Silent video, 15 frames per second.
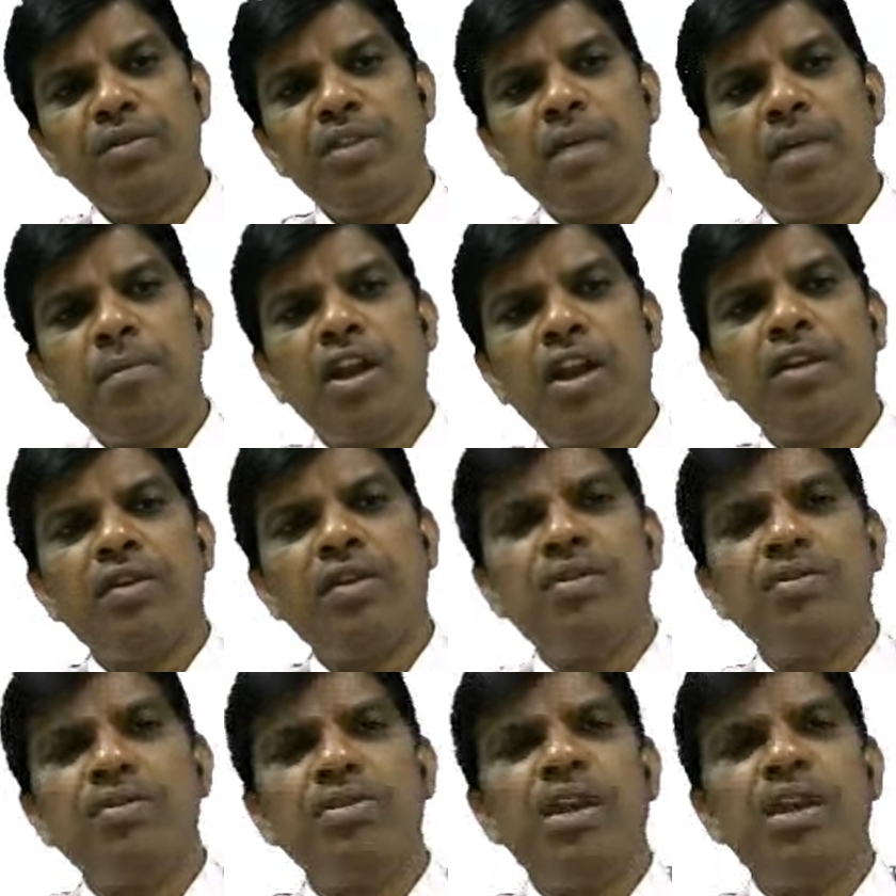the molecule.
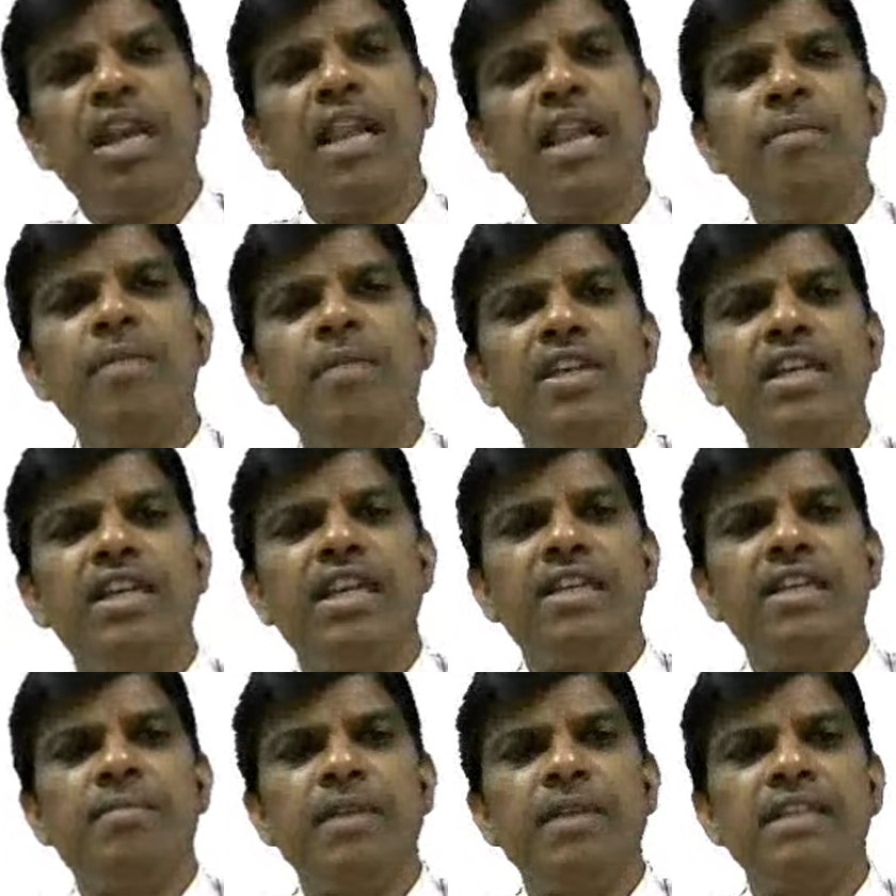So elimination takes
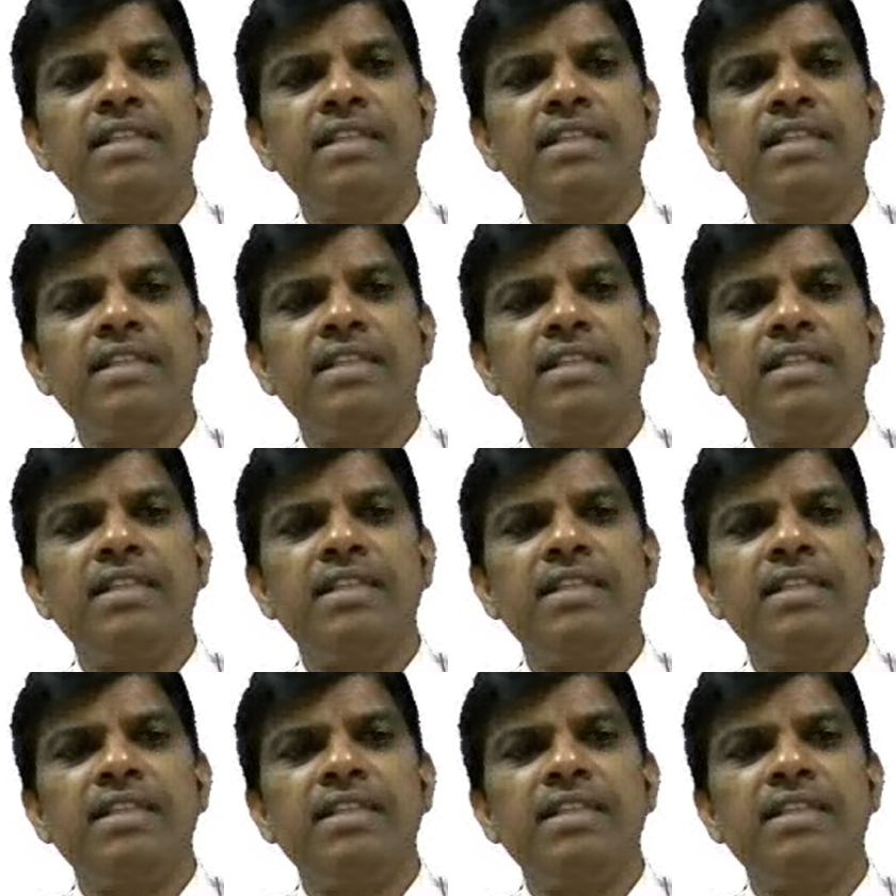place.